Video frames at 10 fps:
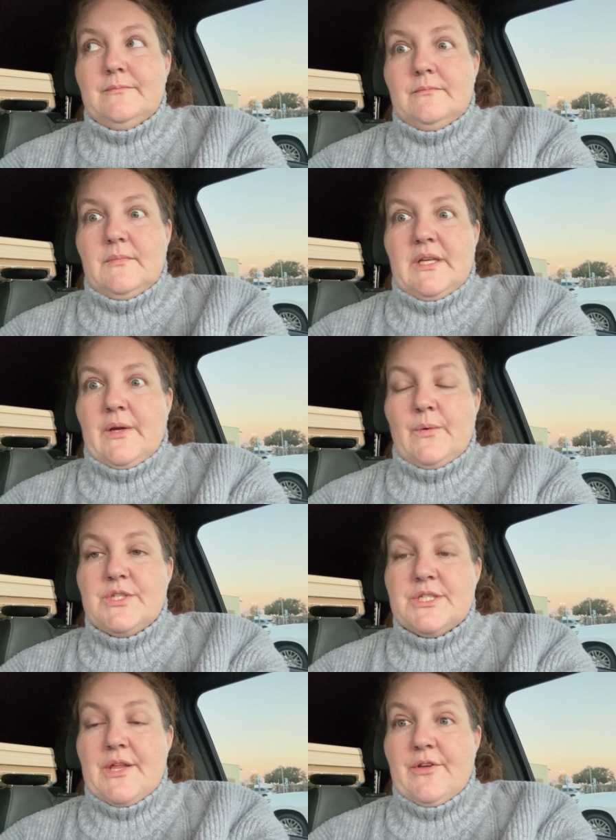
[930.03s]
know,
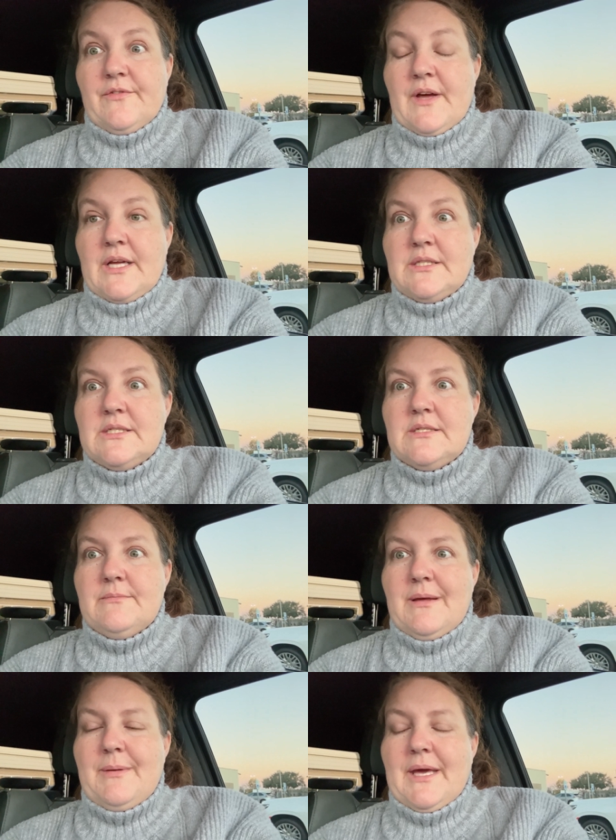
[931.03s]
just other funds,
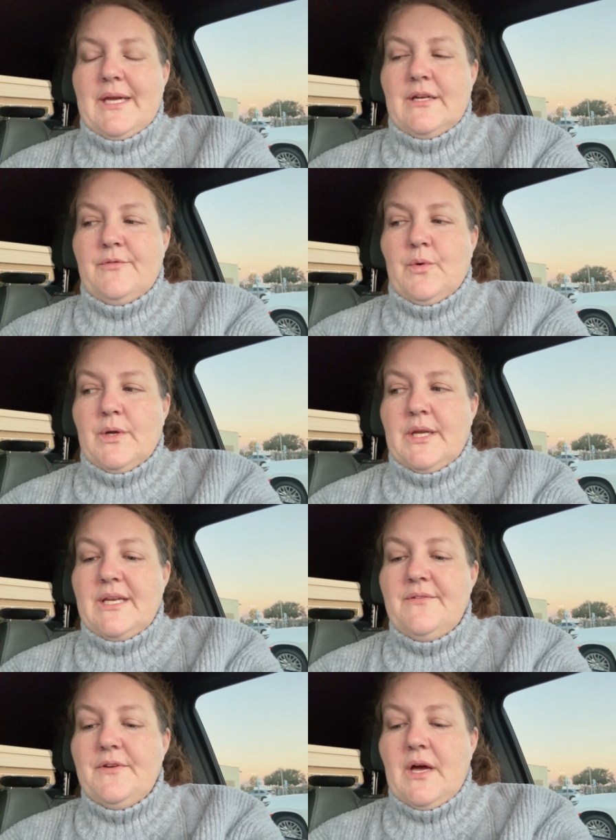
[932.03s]
maybe I can afford it.
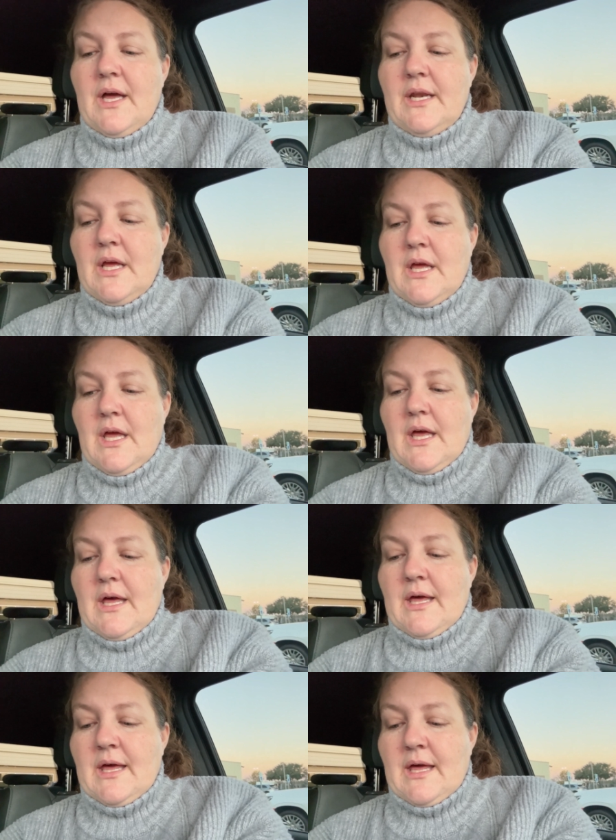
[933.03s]
And if not,
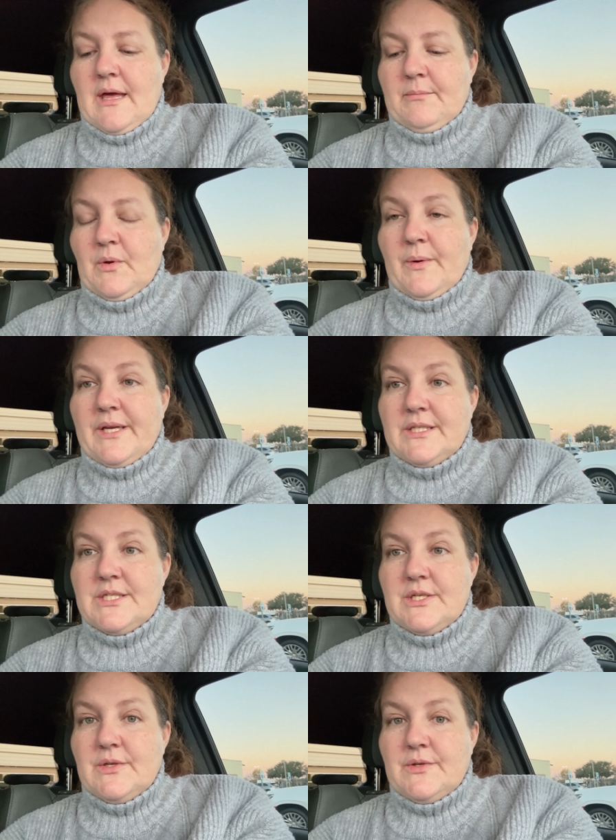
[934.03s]
I'm going
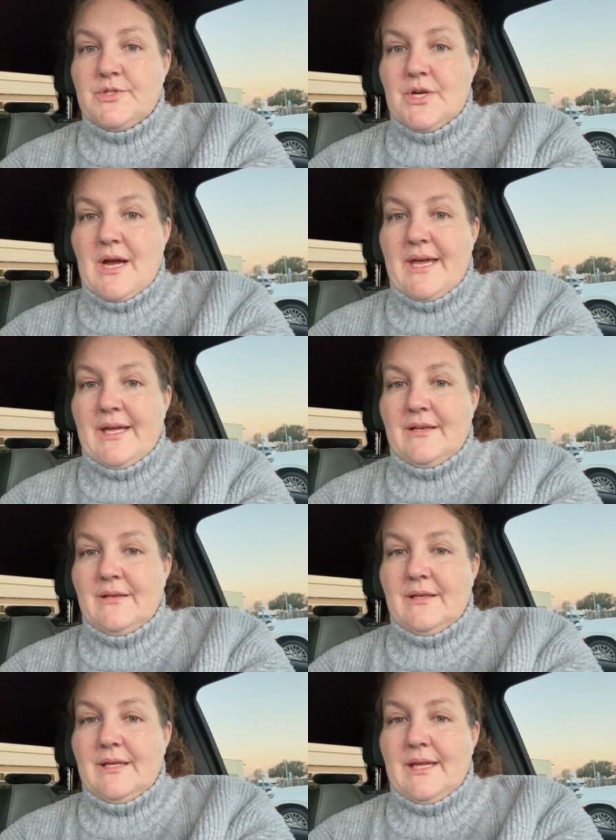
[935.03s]
to try
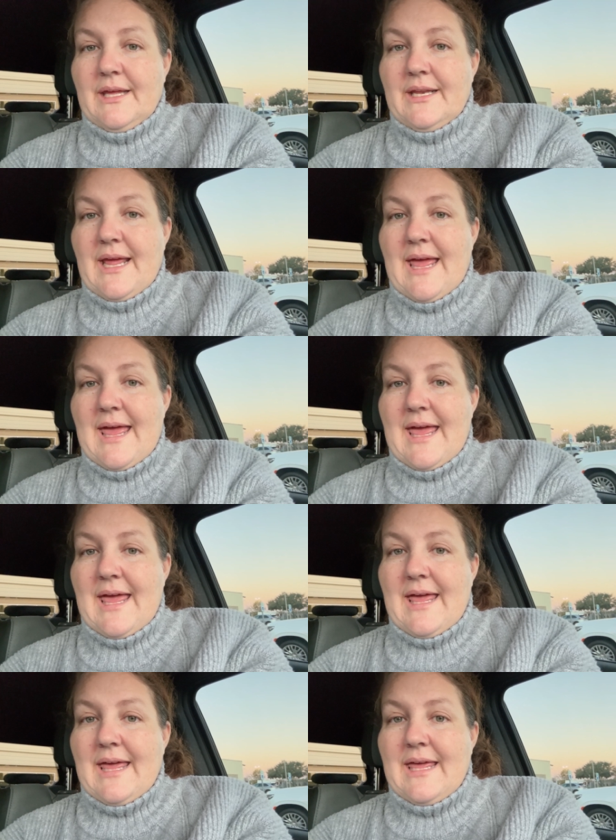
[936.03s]
and get
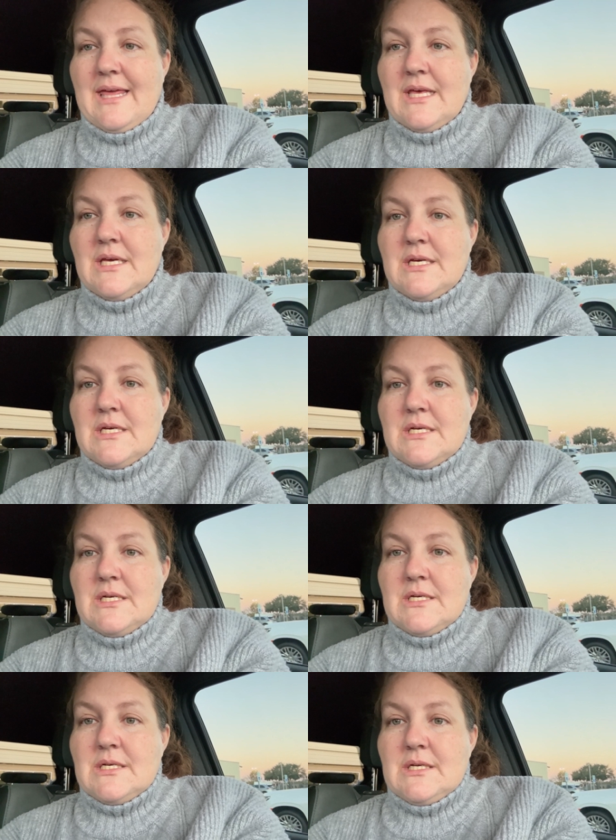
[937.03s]
a
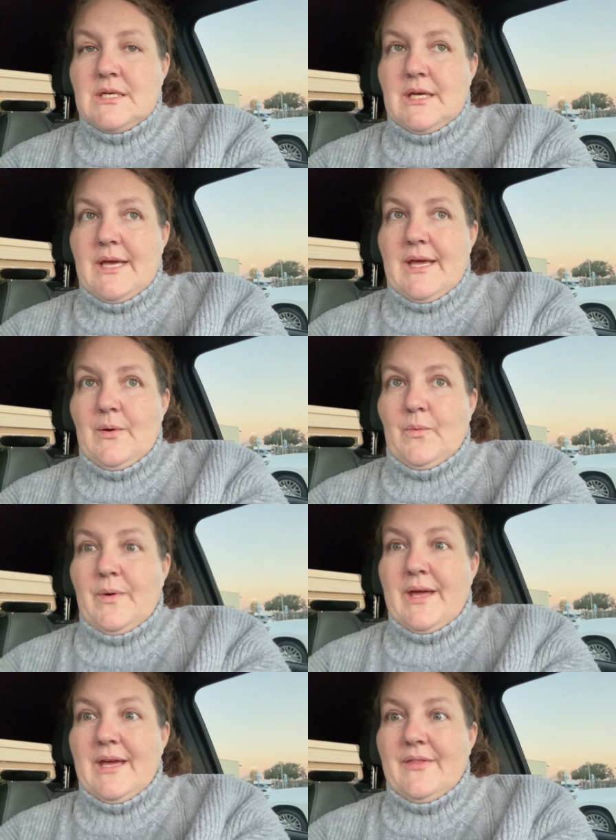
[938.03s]

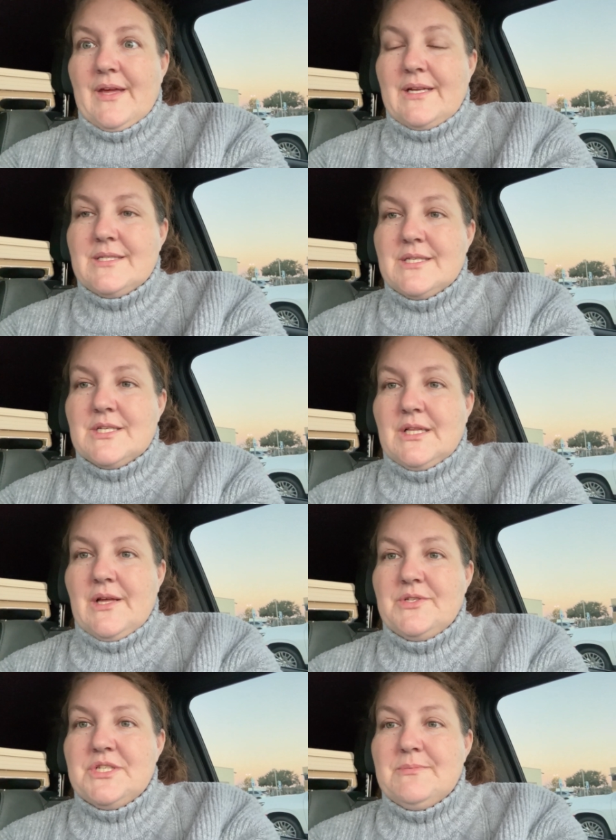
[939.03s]
wig that is as
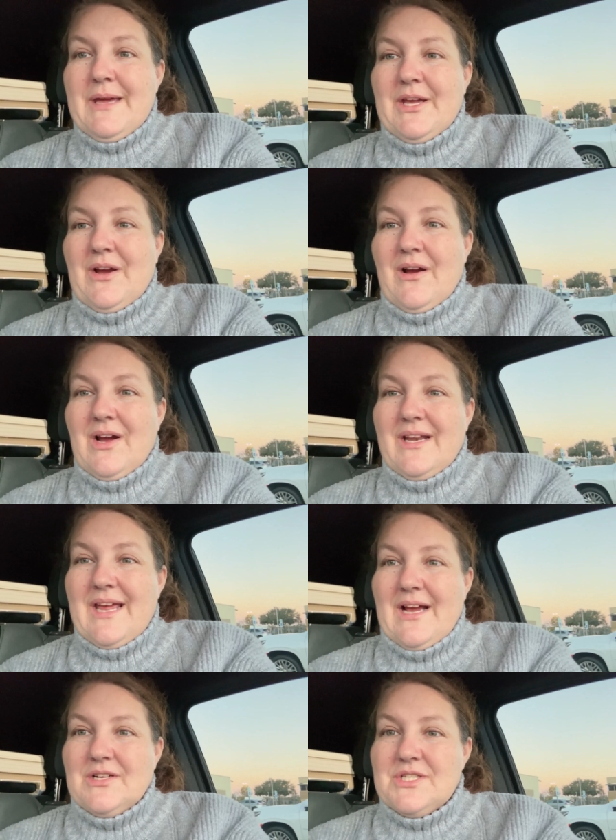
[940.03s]
close to my current
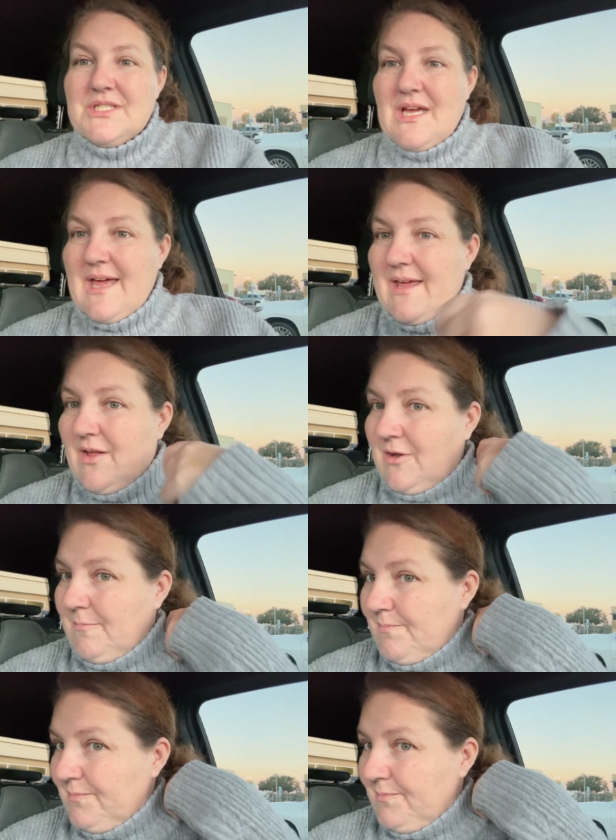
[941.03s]
hairstyle